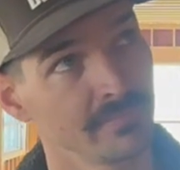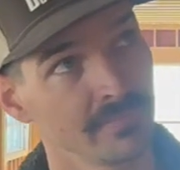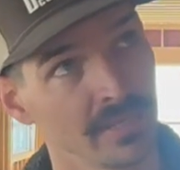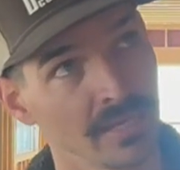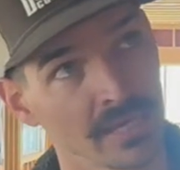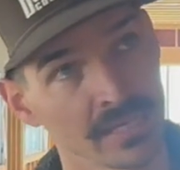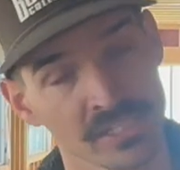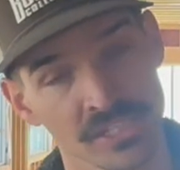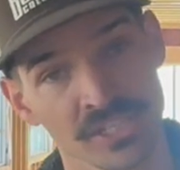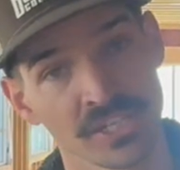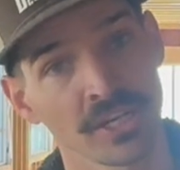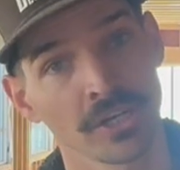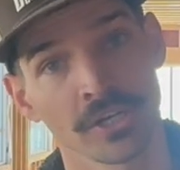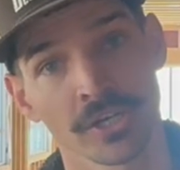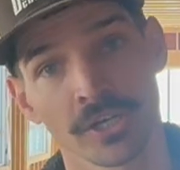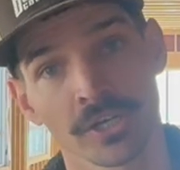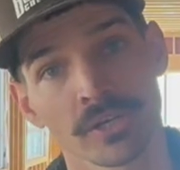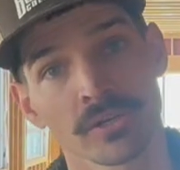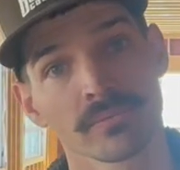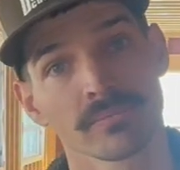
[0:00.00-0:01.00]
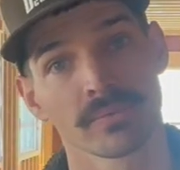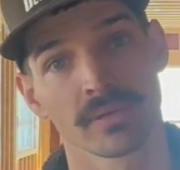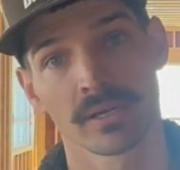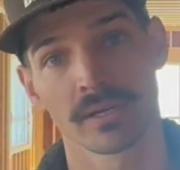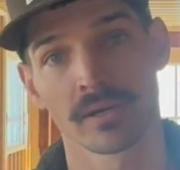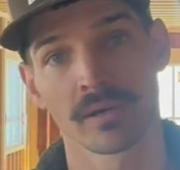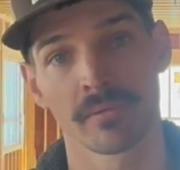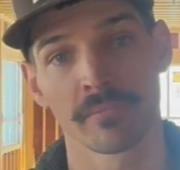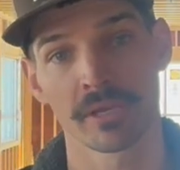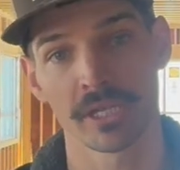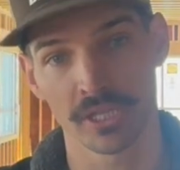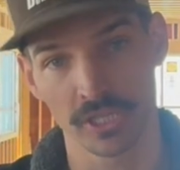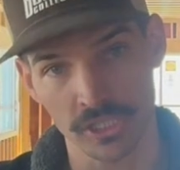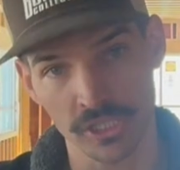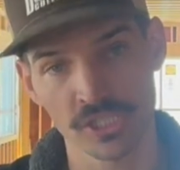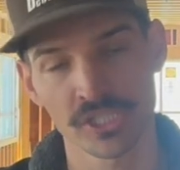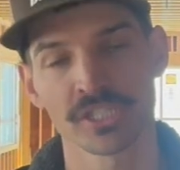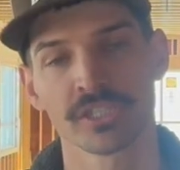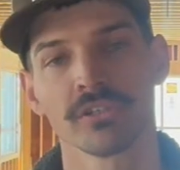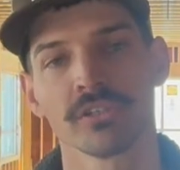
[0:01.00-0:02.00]
exterior, I mean, there
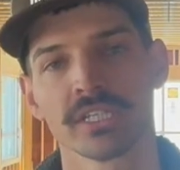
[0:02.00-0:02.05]
still